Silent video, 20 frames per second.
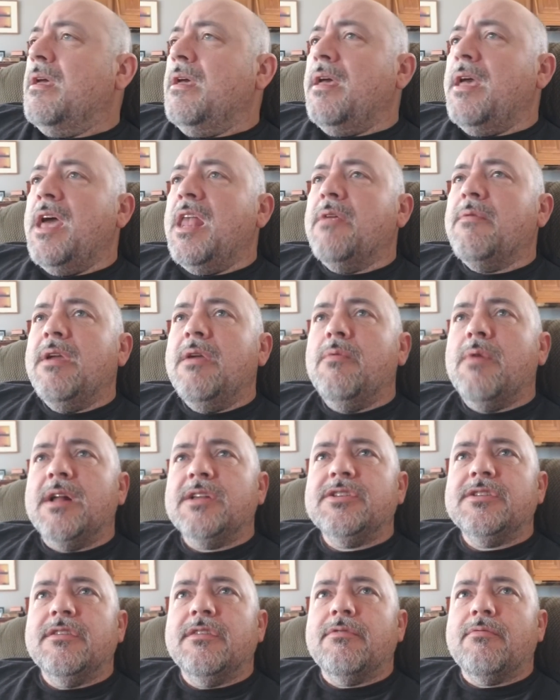Anyway,
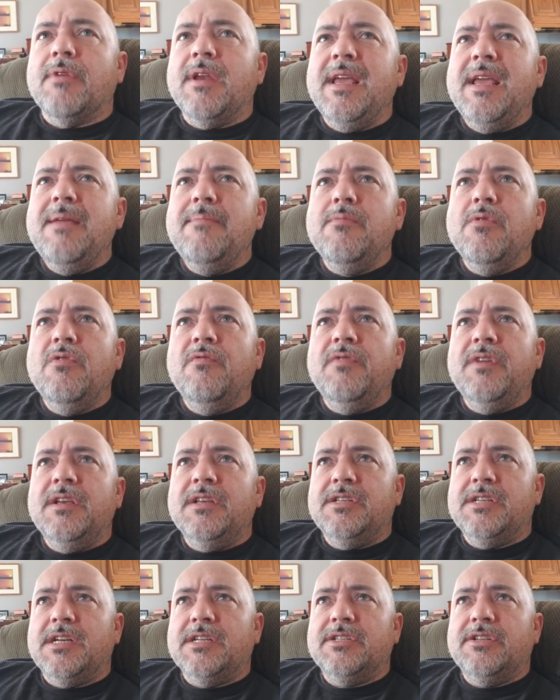watched 3
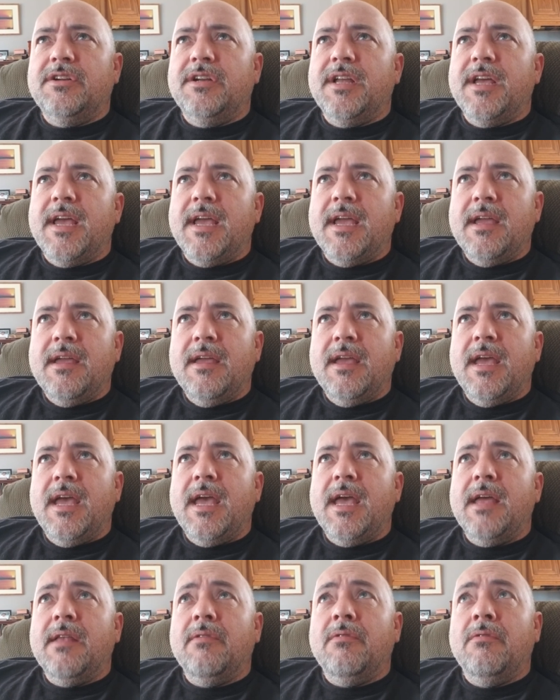movies yesterday
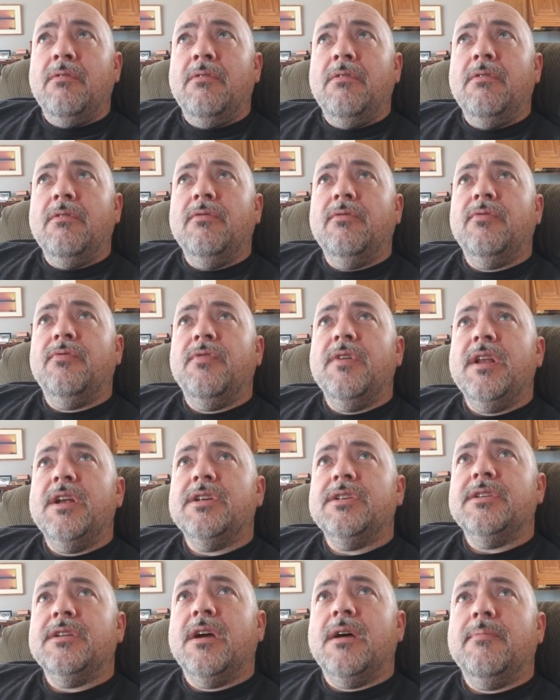and
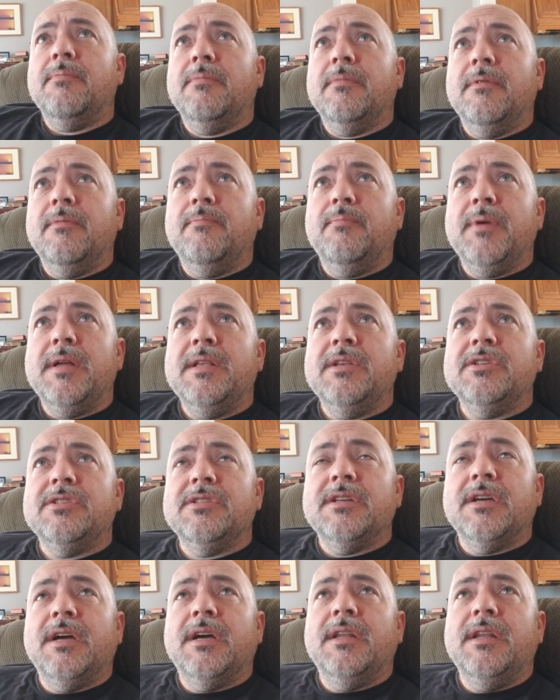
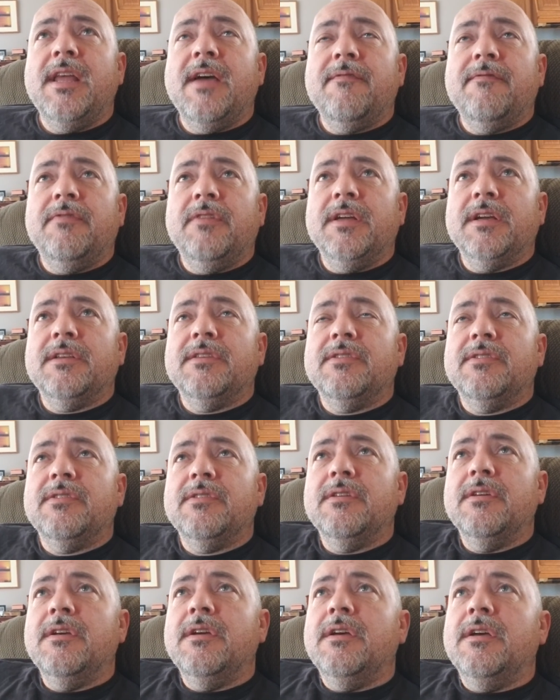binged a
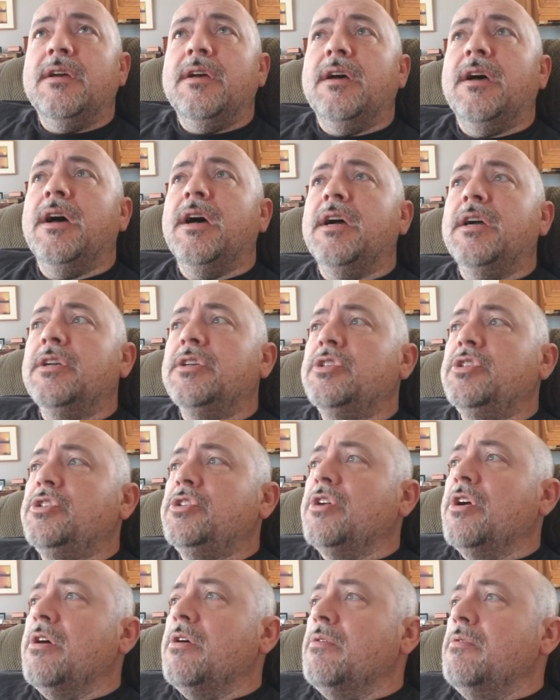Netflix
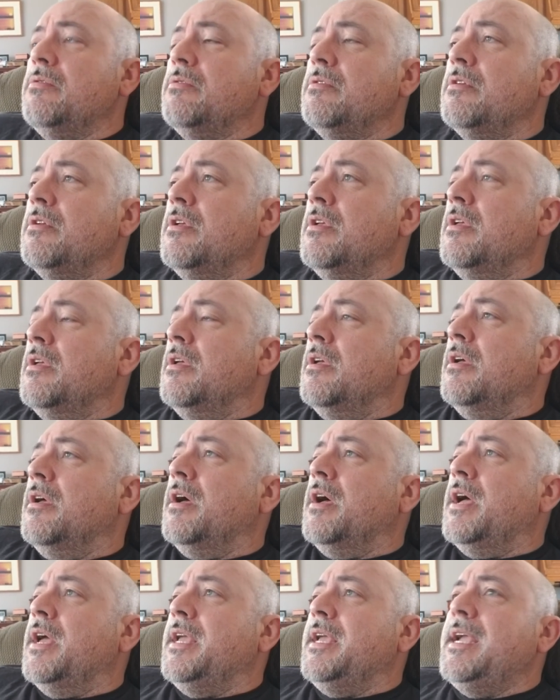show.
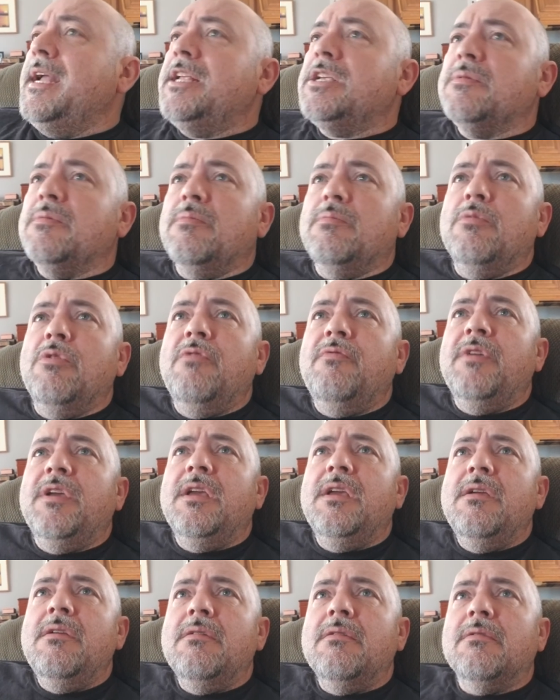Each
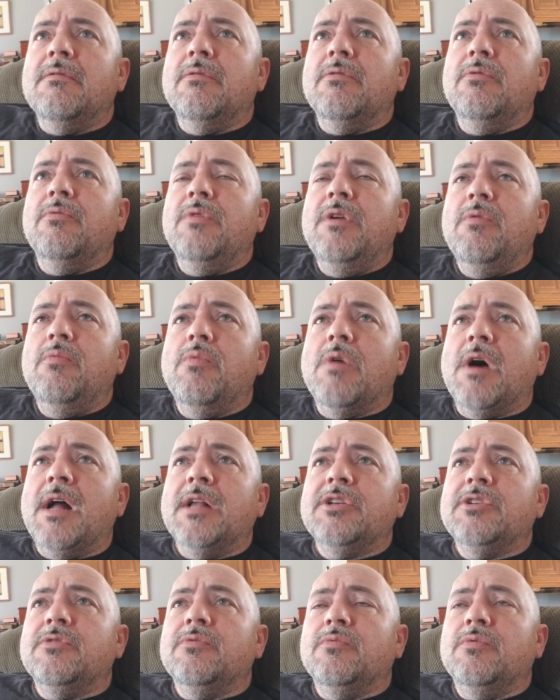movie we
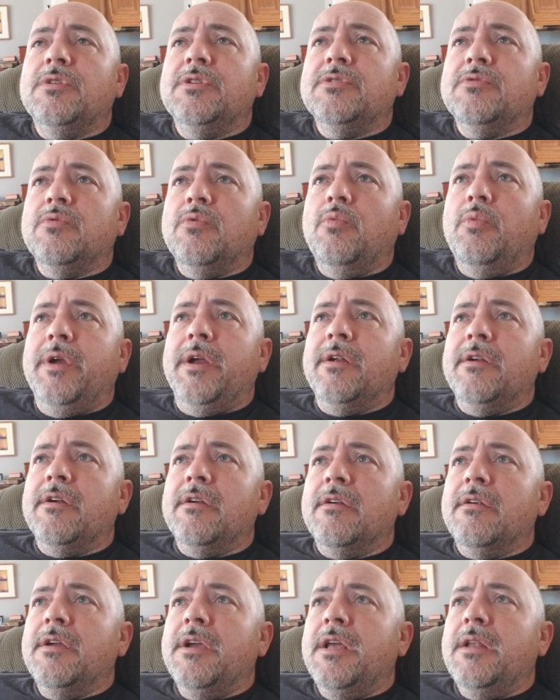watched was
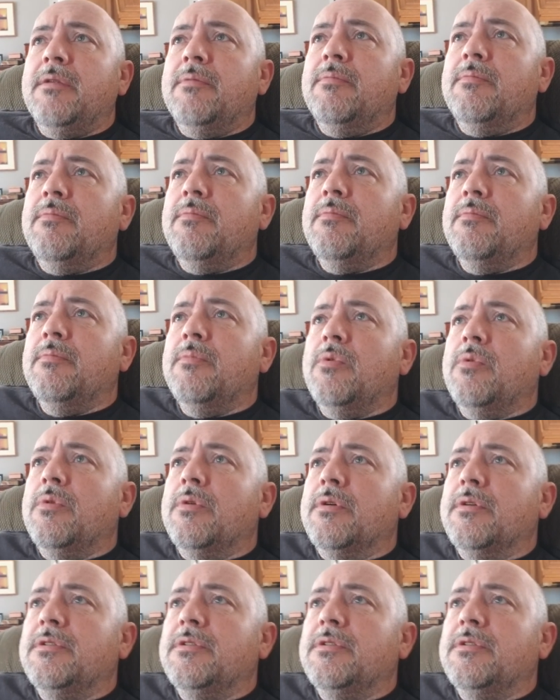weirder and more